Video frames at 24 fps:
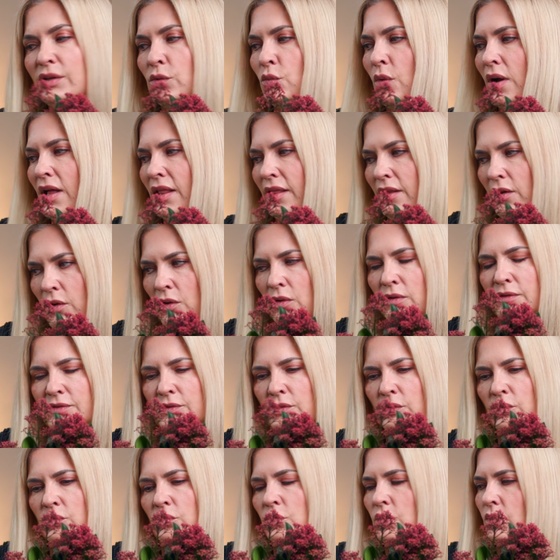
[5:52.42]
well
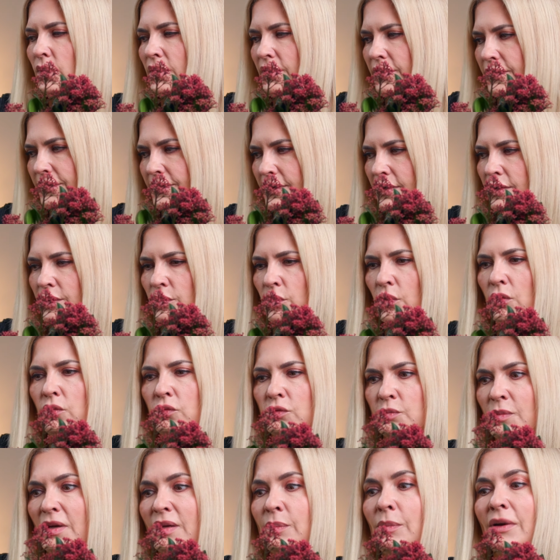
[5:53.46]
also with the
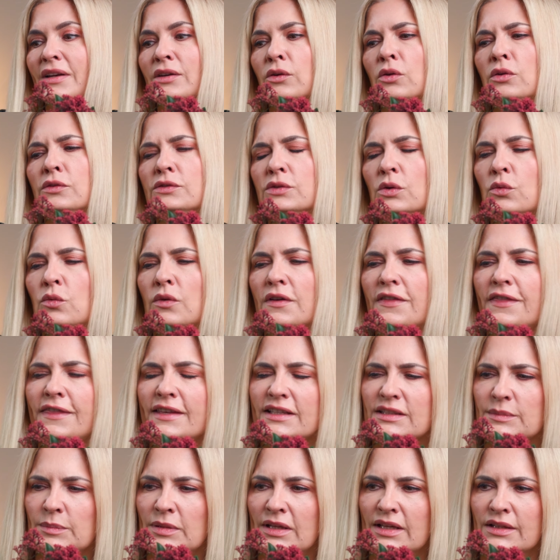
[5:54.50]
rosebud, but also with
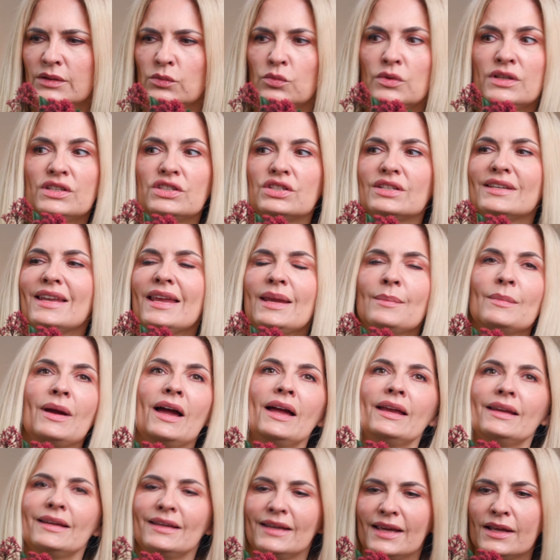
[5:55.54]
this plant, which name
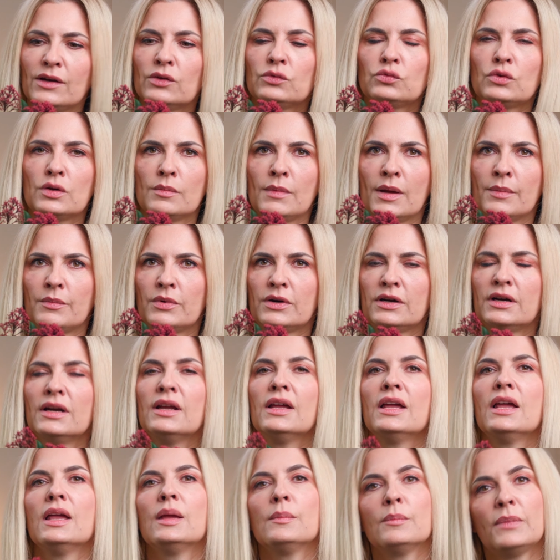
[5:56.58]
I cannot remember,
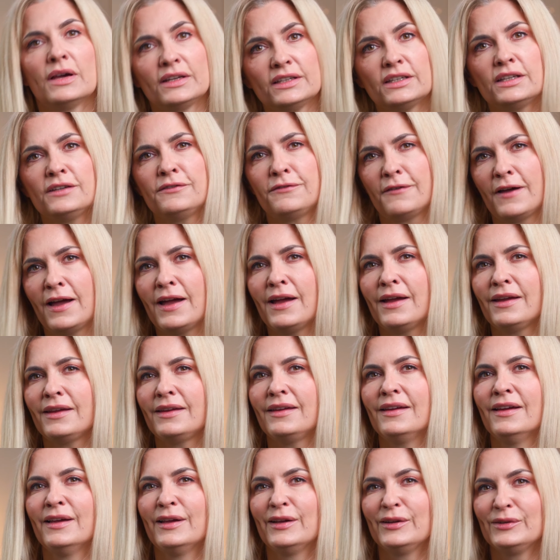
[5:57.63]
but if I
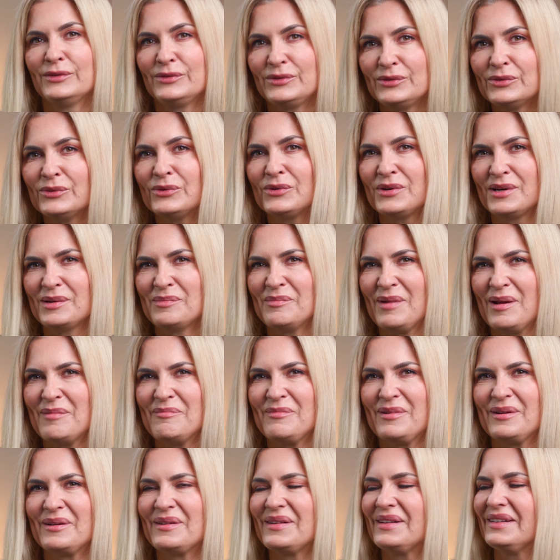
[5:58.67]
do
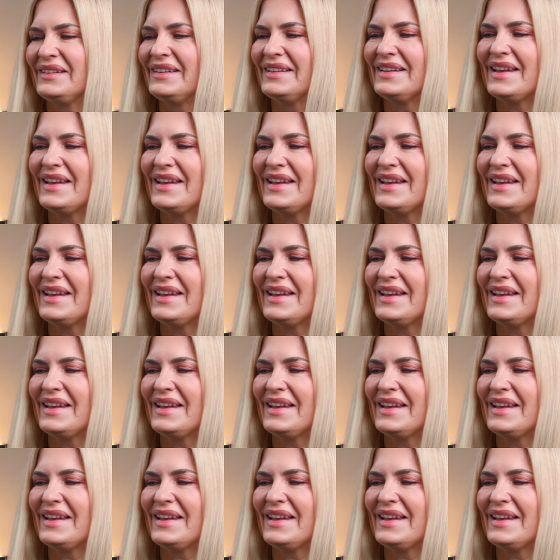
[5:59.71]
remember the